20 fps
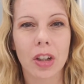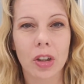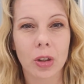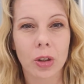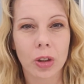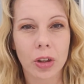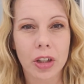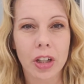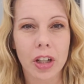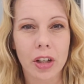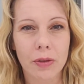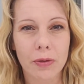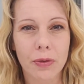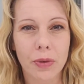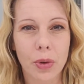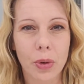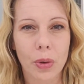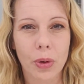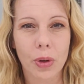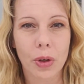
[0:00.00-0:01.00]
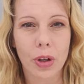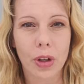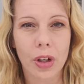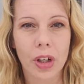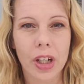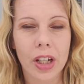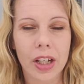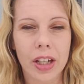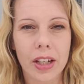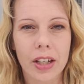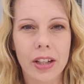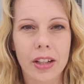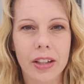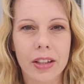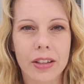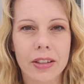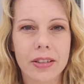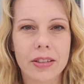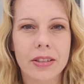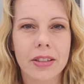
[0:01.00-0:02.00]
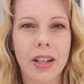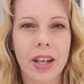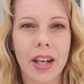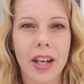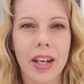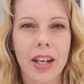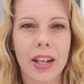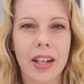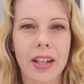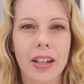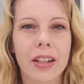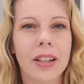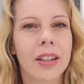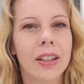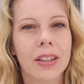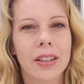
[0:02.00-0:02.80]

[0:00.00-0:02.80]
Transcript: looking for is a